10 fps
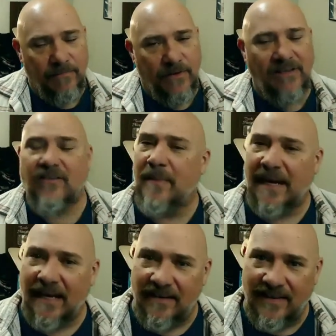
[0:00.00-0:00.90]
That doesn't
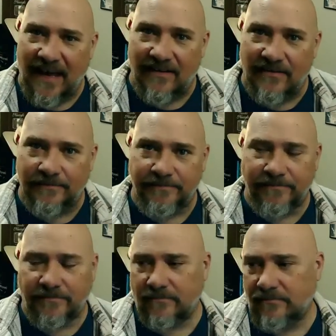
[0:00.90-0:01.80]
make any sense.
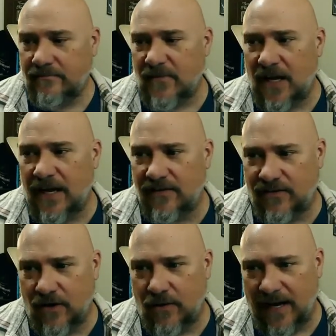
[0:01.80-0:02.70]
And
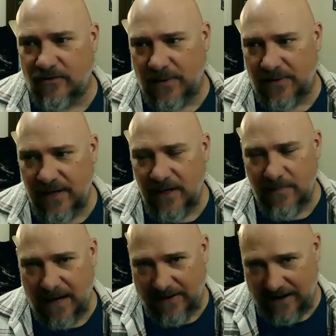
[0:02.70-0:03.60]
so as we think
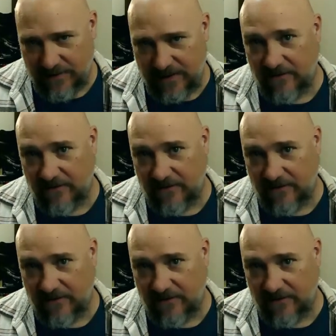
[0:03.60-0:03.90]
about how things